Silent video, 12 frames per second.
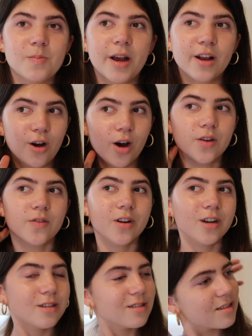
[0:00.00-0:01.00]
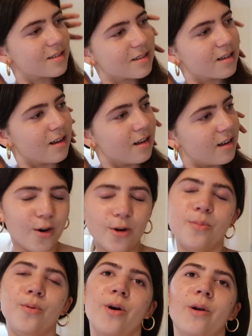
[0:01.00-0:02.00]
My Converse,
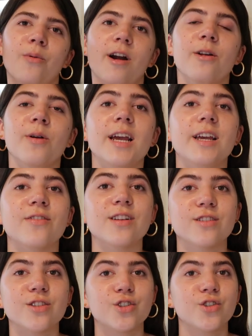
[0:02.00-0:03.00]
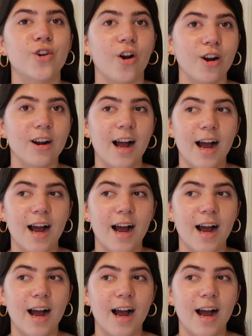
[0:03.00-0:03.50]
Oh boy, where do I even start?